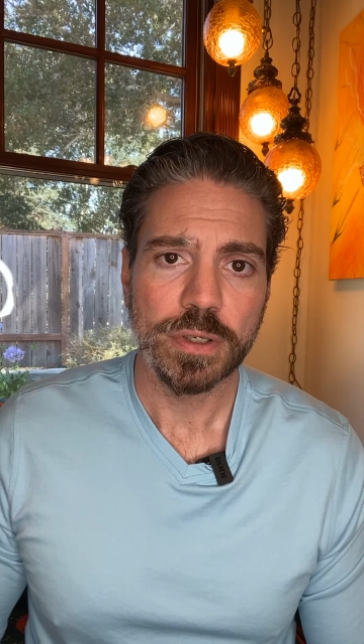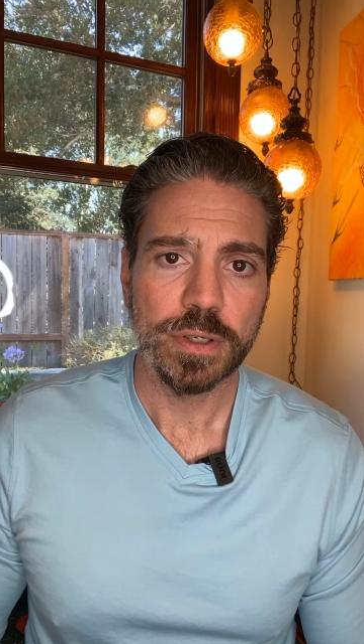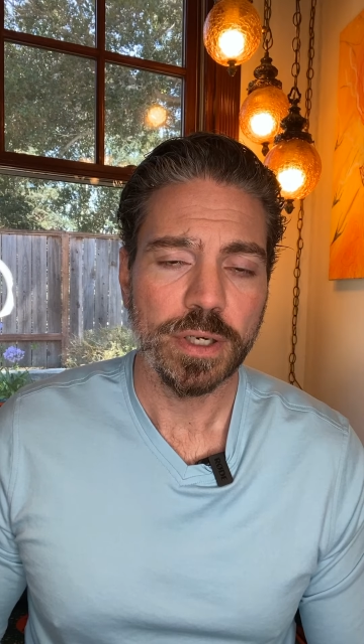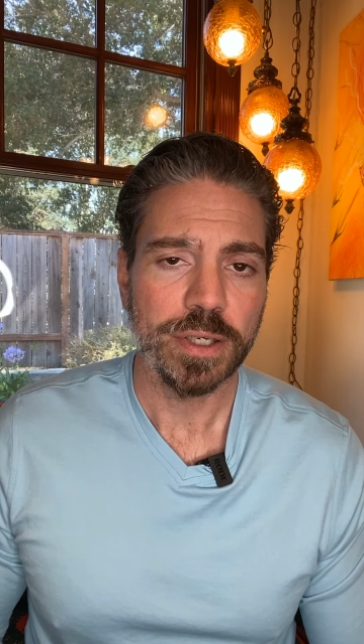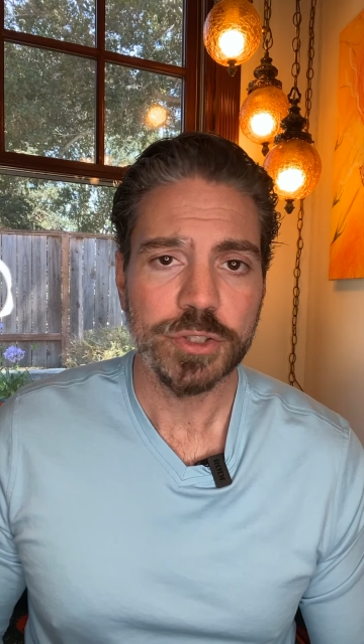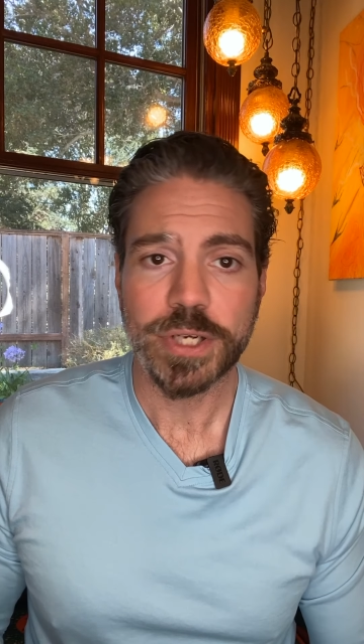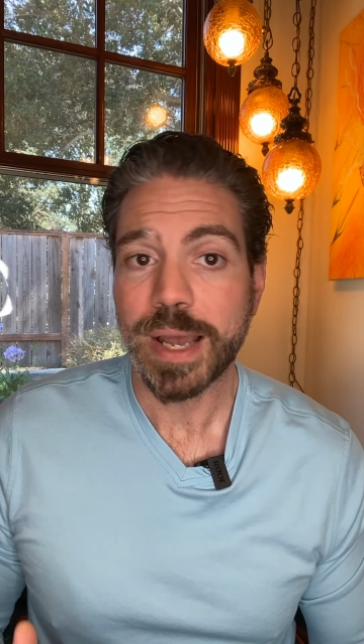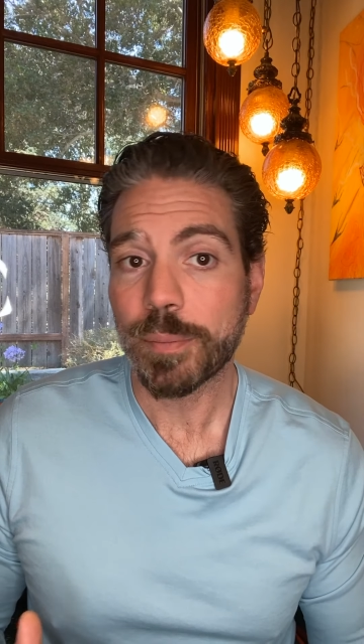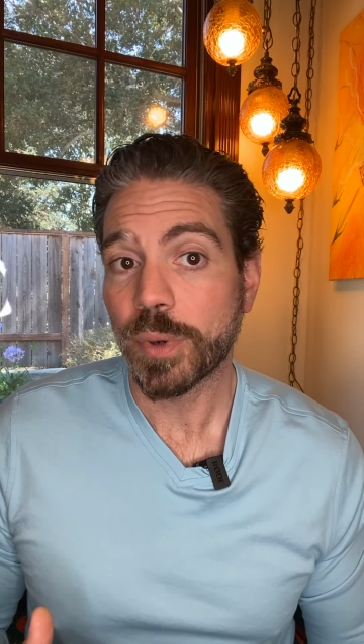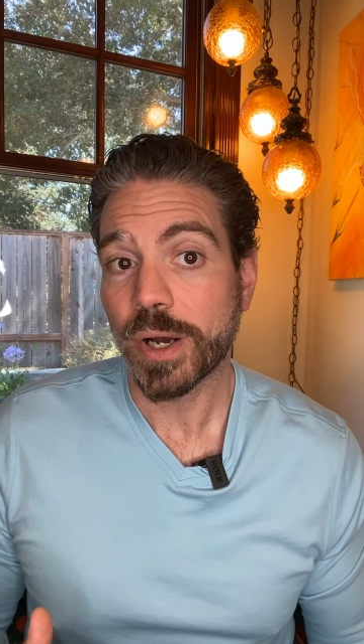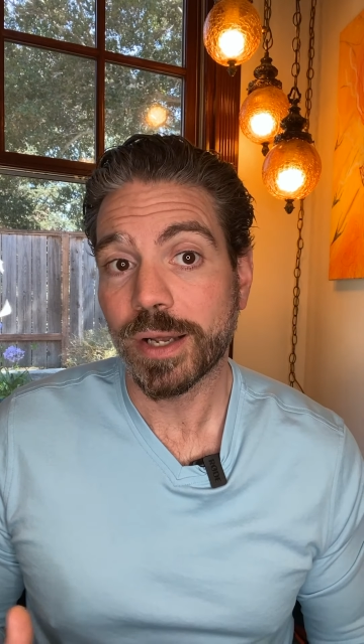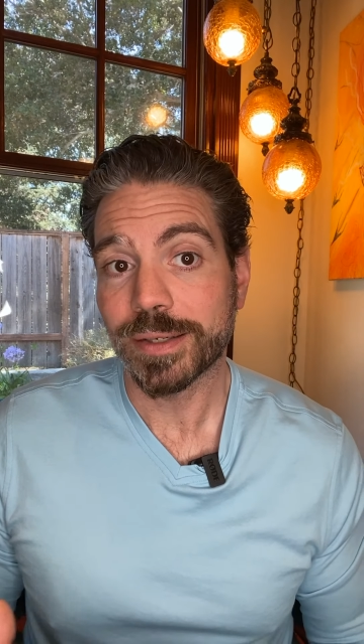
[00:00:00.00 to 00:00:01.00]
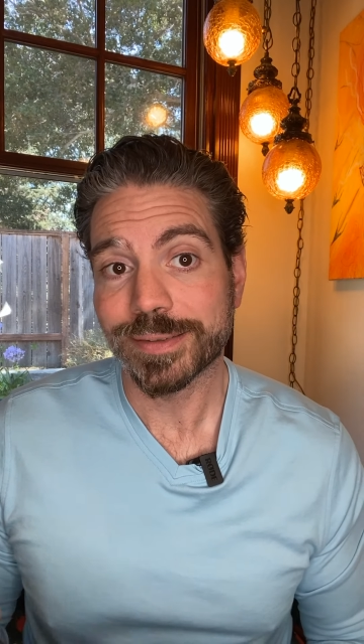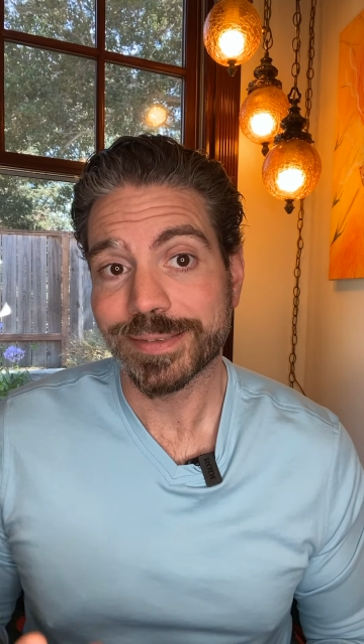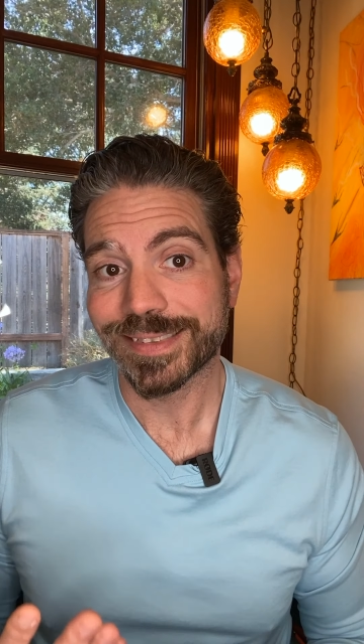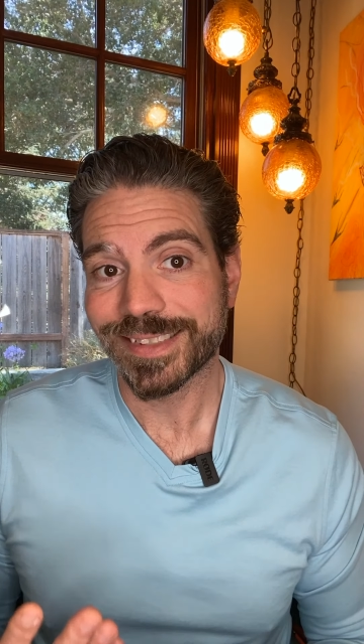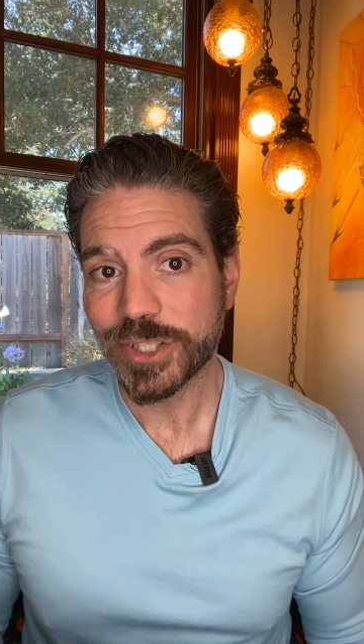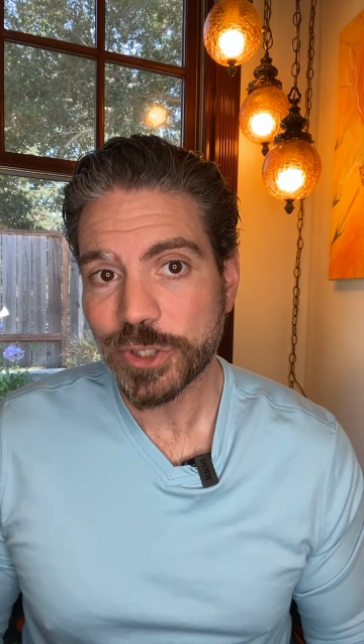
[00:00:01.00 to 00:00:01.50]
Uh, chatbot
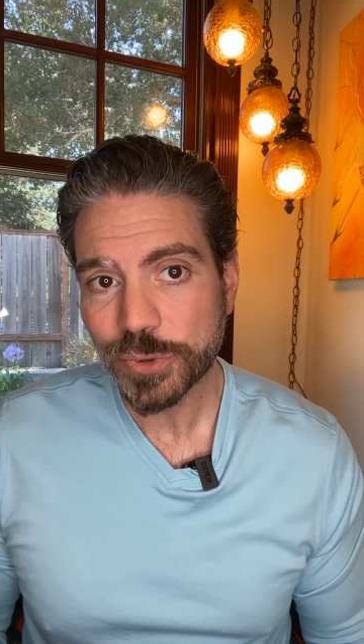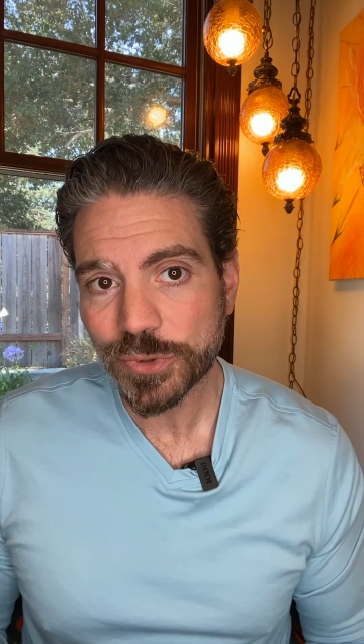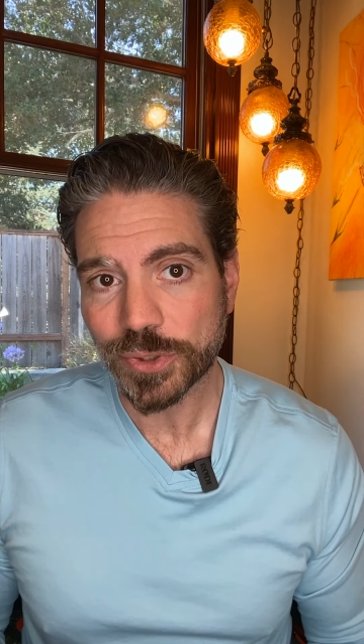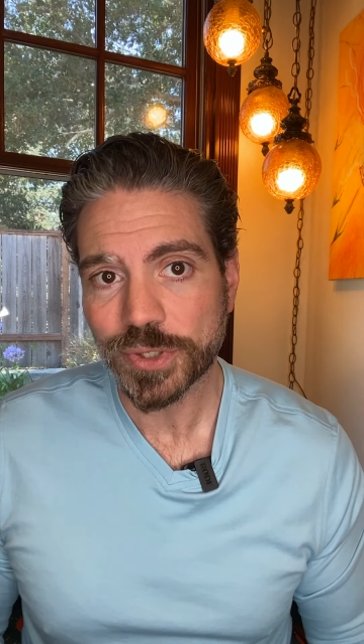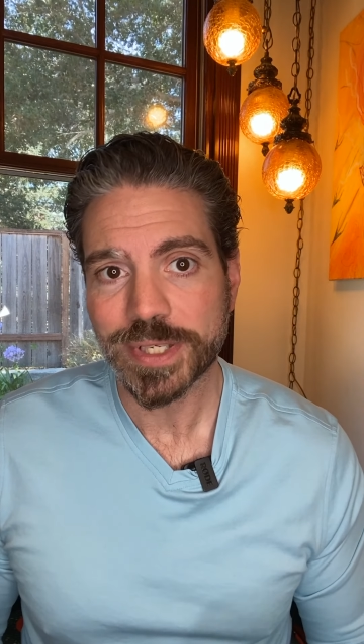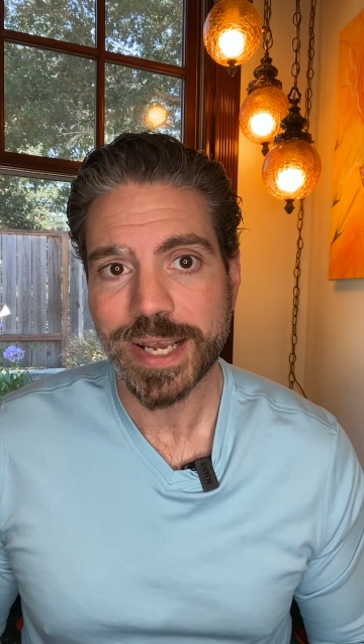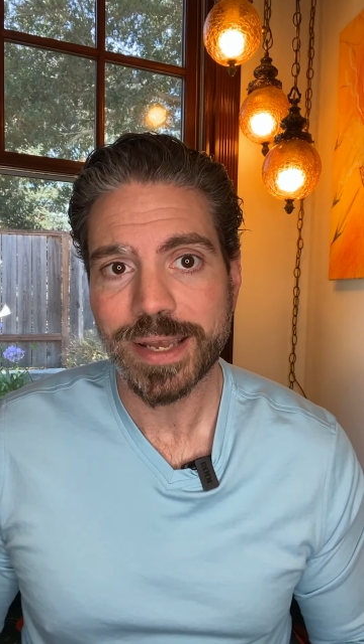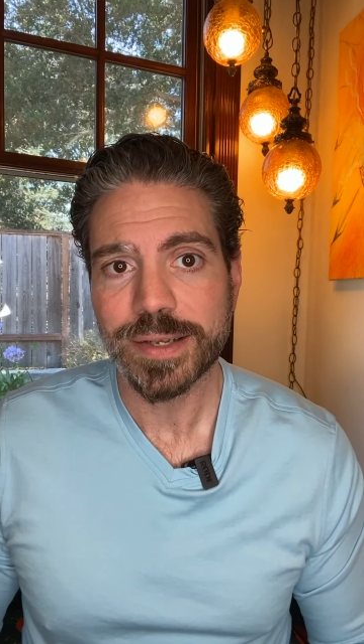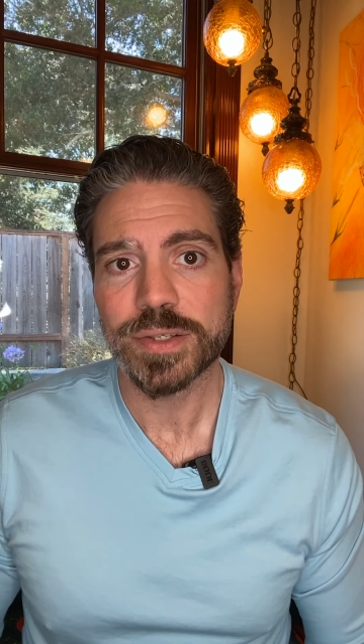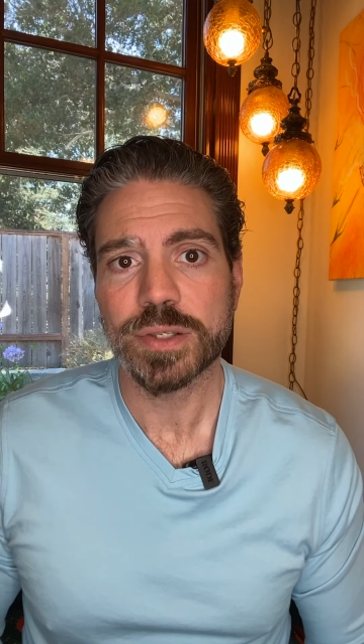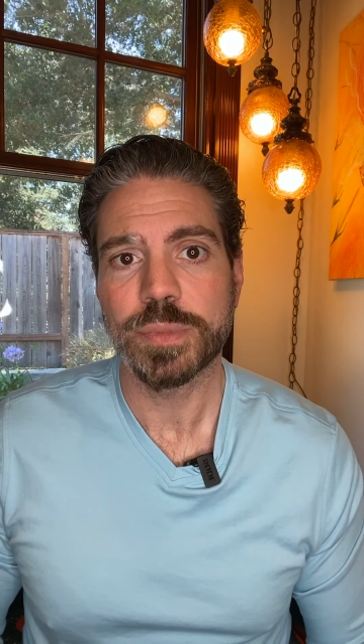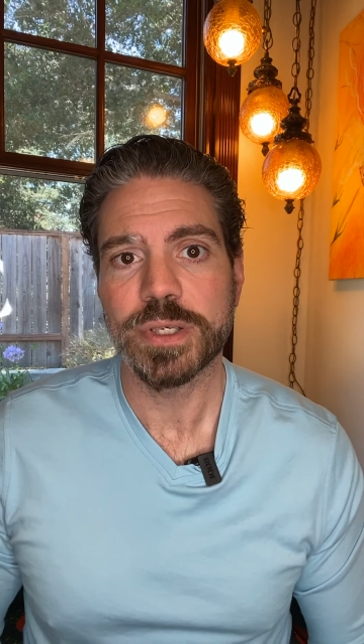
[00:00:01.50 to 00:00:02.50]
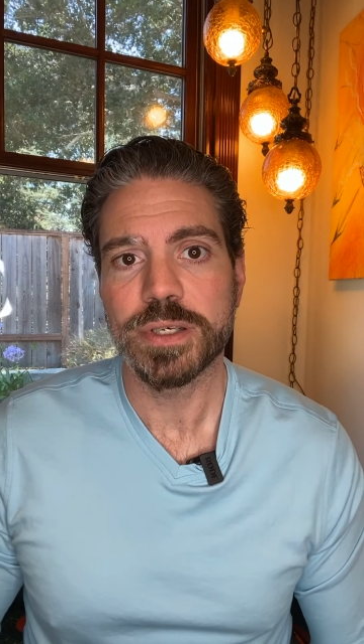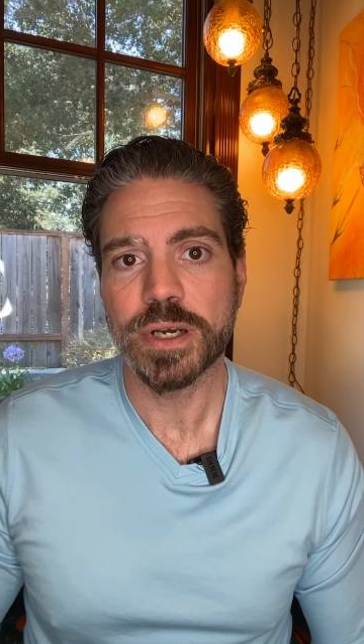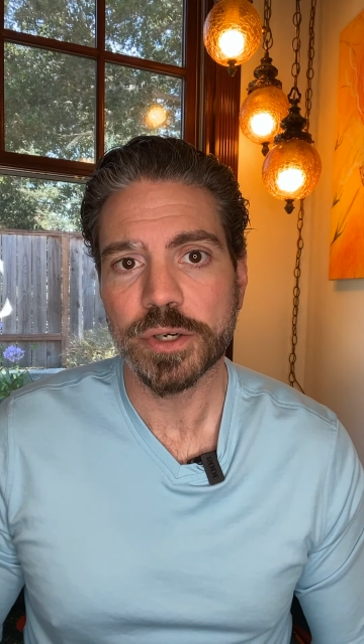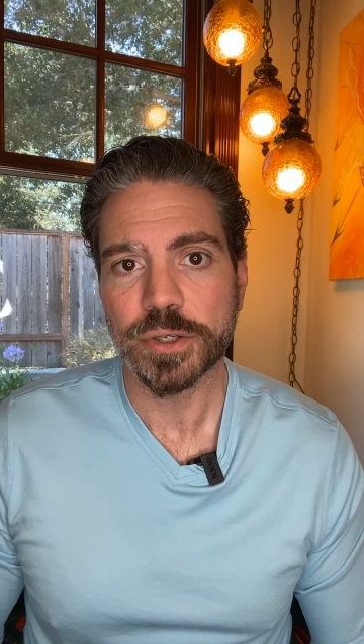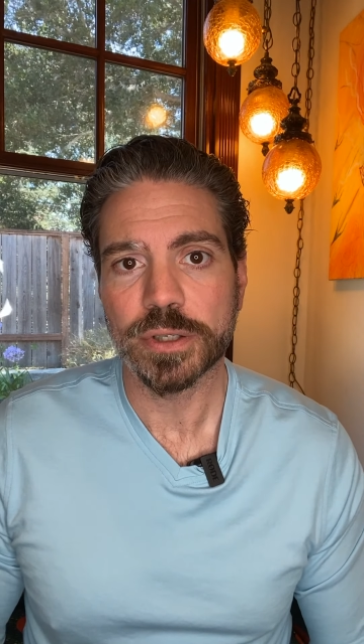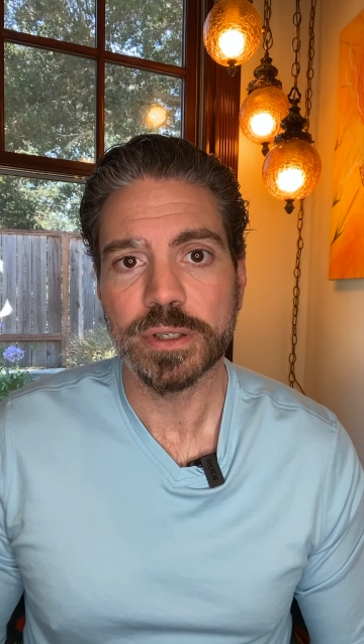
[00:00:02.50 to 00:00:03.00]
users tend to be
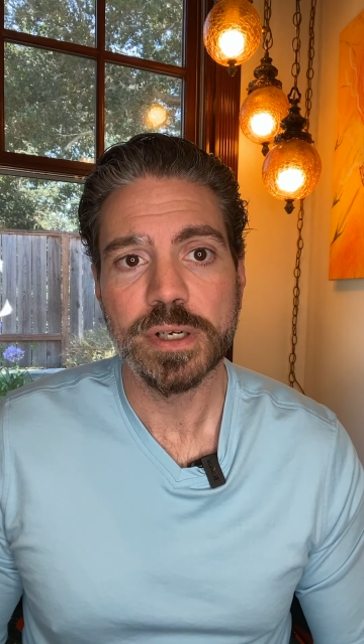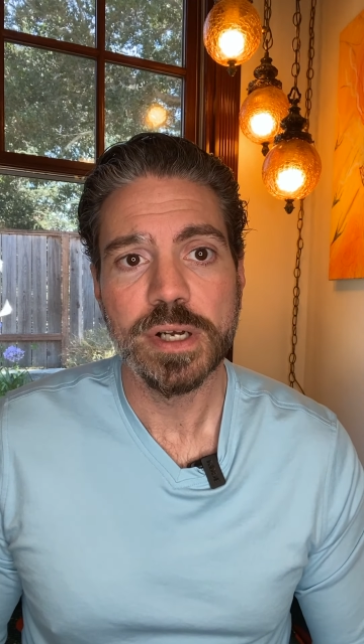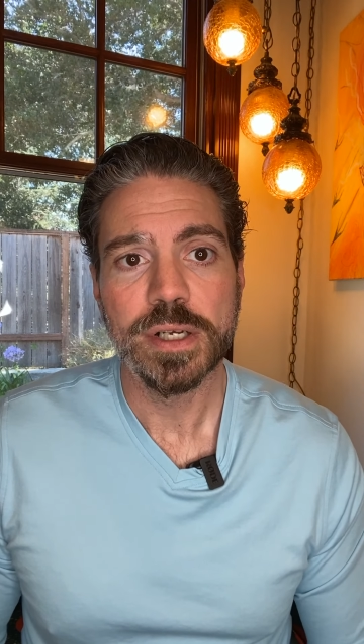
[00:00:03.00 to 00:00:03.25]
younger.